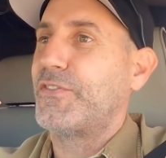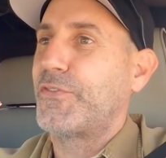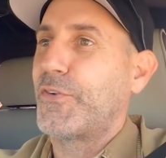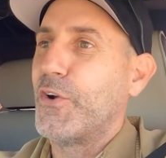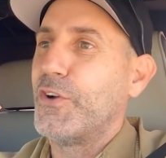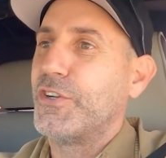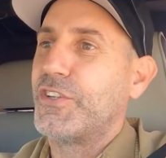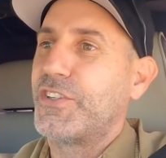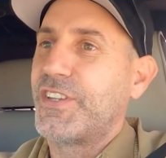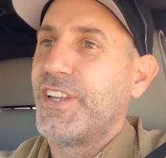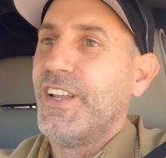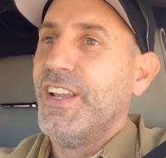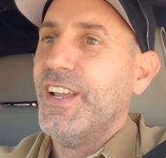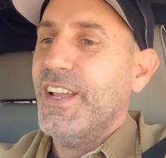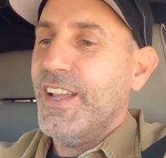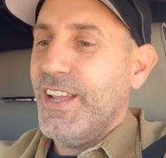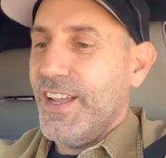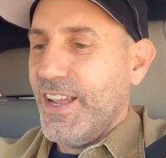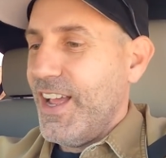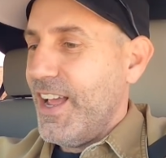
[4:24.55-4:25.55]
first
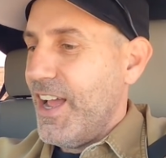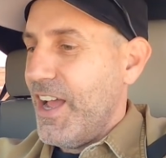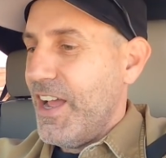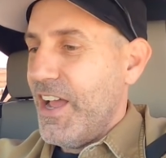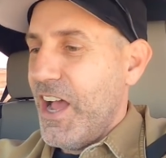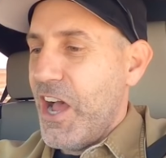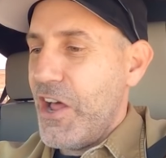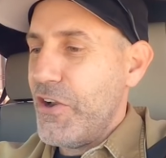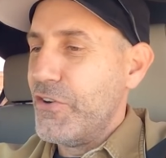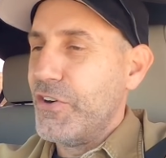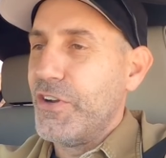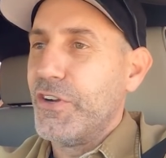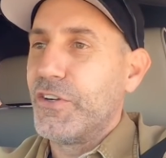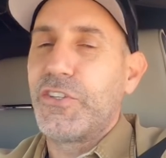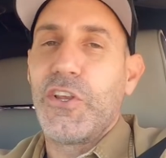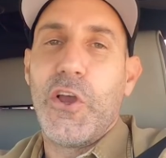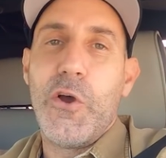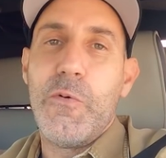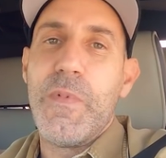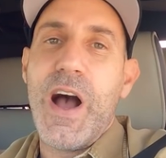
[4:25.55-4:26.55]
100 or
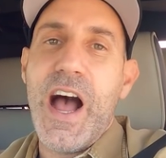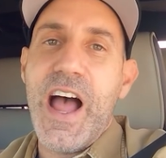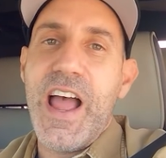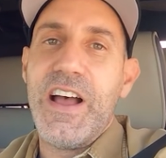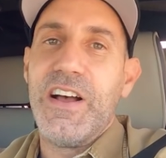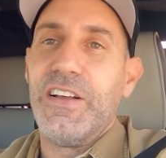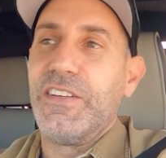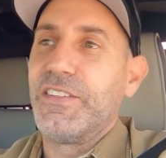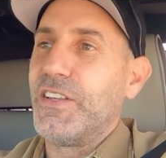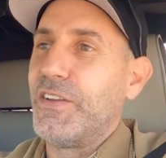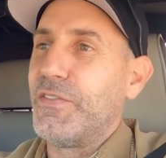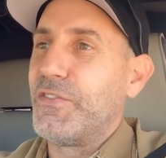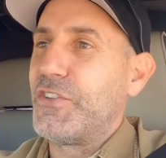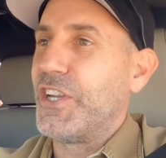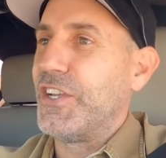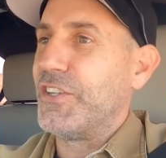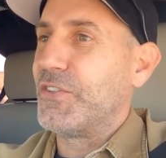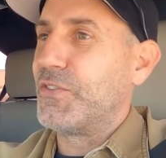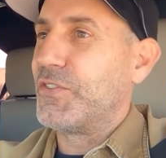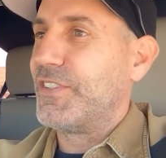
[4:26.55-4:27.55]
so miles of
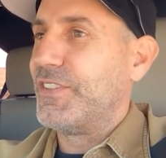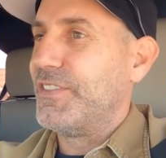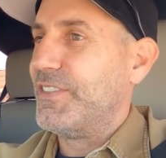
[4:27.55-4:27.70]
just